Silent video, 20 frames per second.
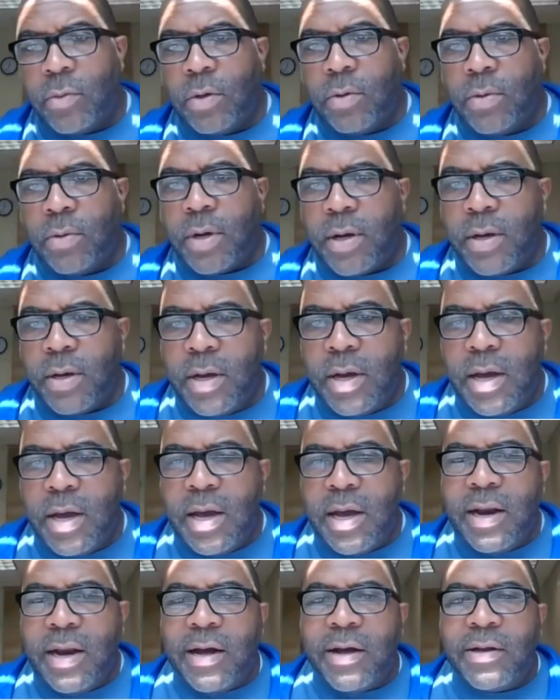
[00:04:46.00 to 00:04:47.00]
Okay.
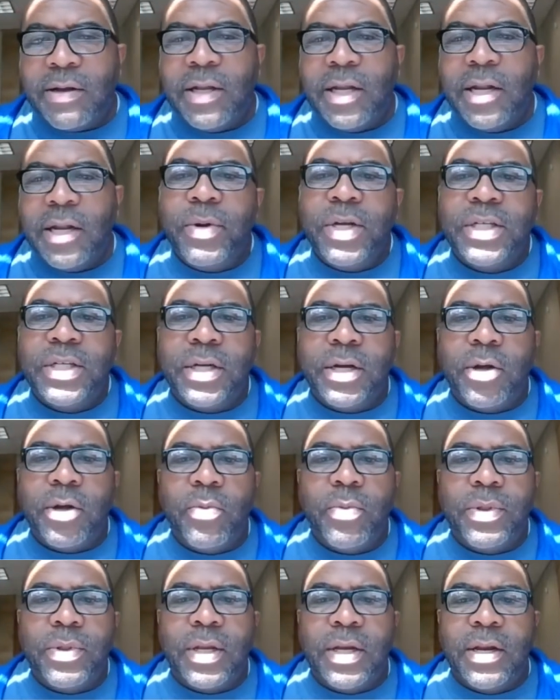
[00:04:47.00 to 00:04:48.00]
Now, let me show
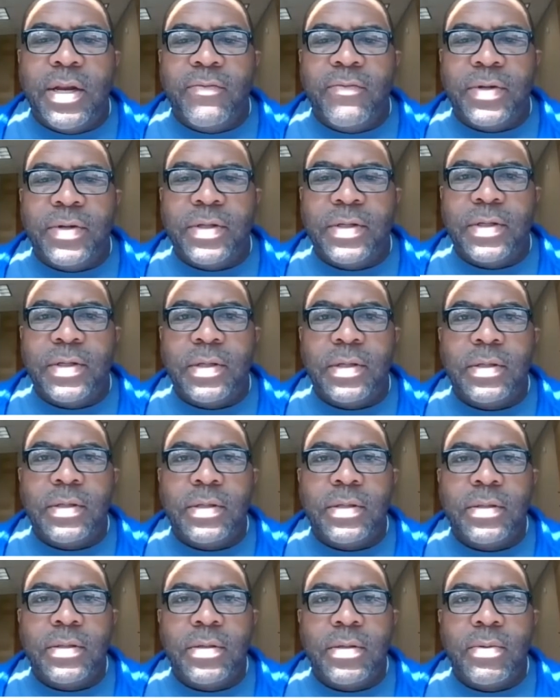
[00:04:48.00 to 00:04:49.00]
you what the difference
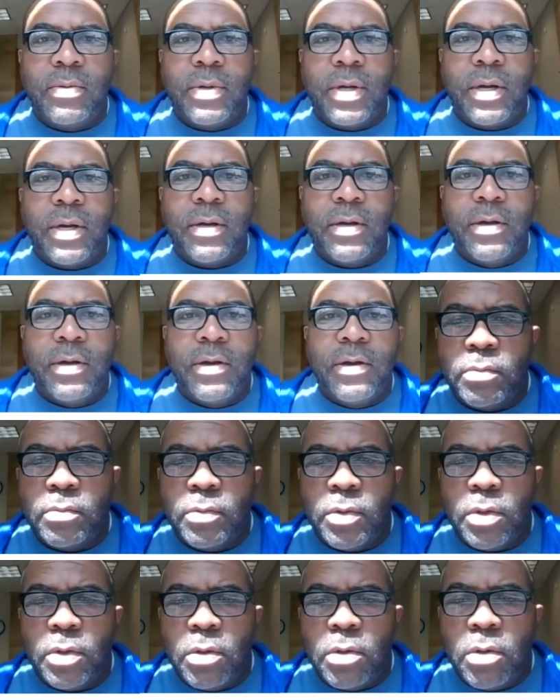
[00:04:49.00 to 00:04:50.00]
is. Okay.
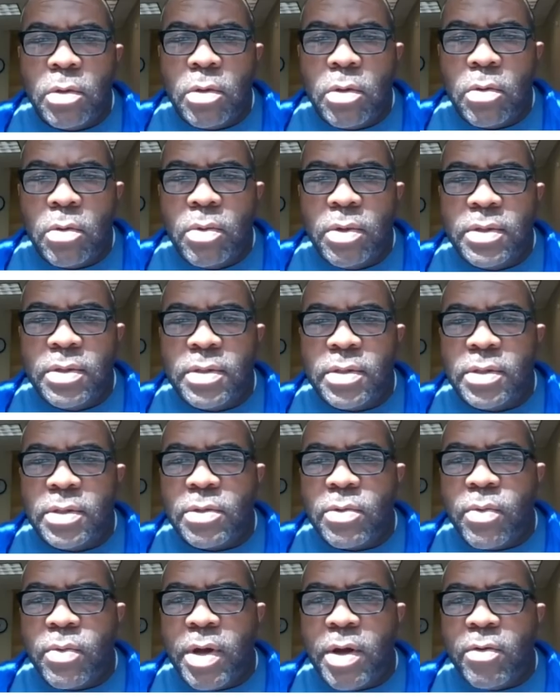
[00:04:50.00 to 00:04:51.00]
What's the
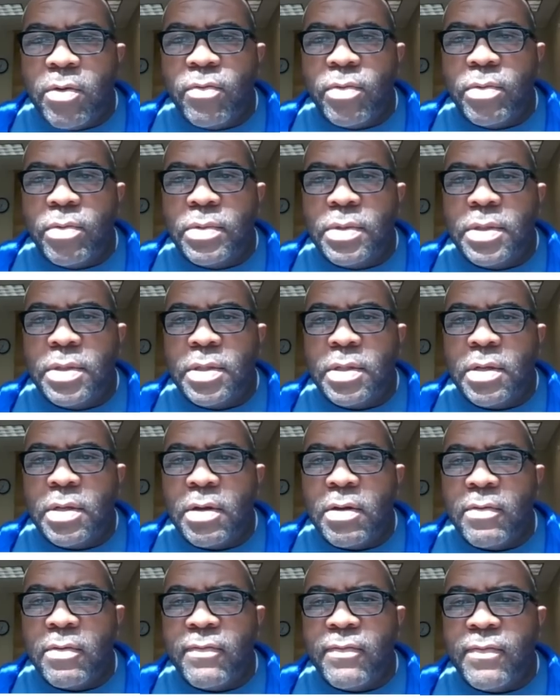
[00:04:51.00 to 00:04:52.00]
square root
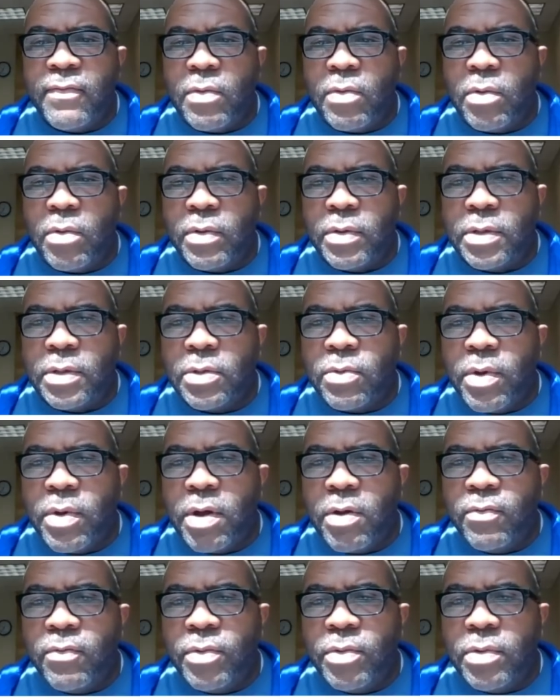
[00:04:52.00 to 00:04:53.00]
of 4? The
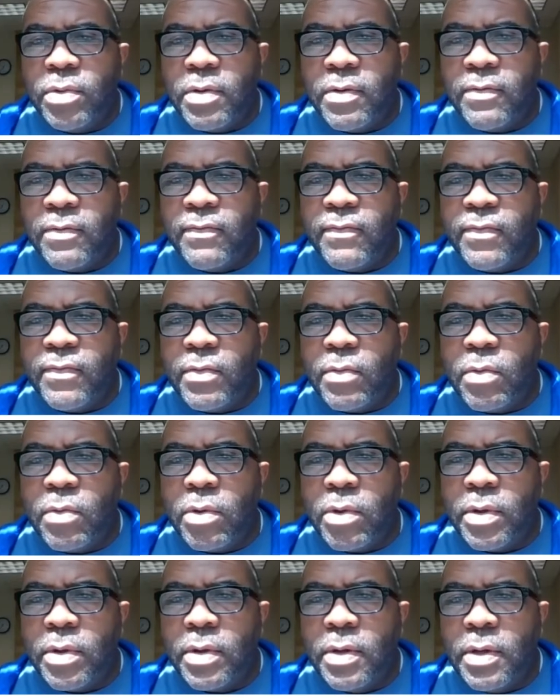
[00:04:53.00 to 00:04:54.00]
square root of
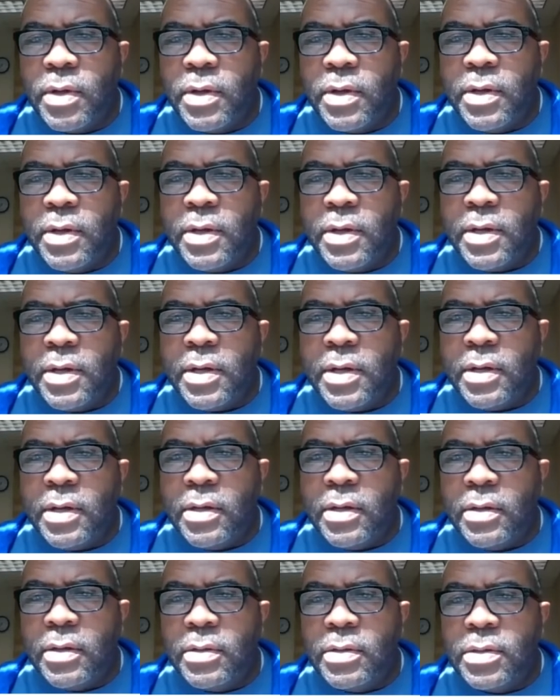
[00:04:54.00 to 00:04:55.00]
4
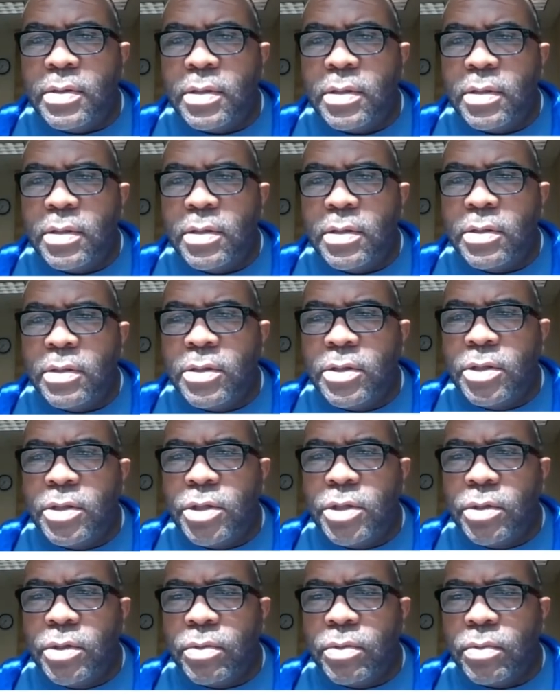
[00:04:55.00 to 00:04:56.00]
is
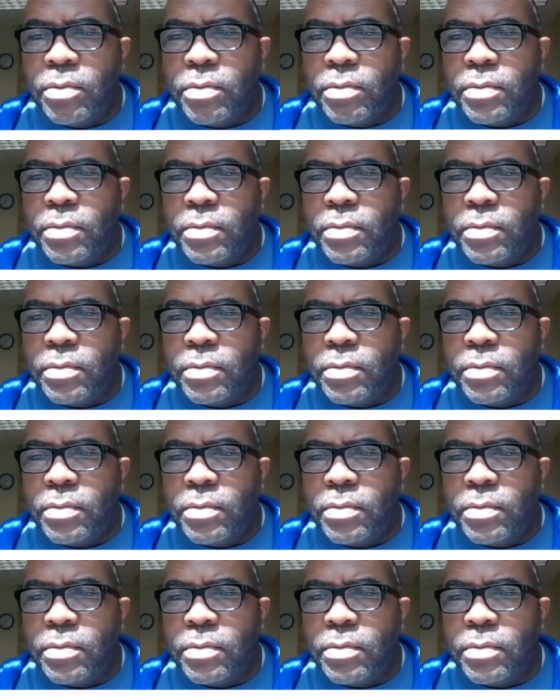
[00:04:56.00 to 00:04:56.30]
2.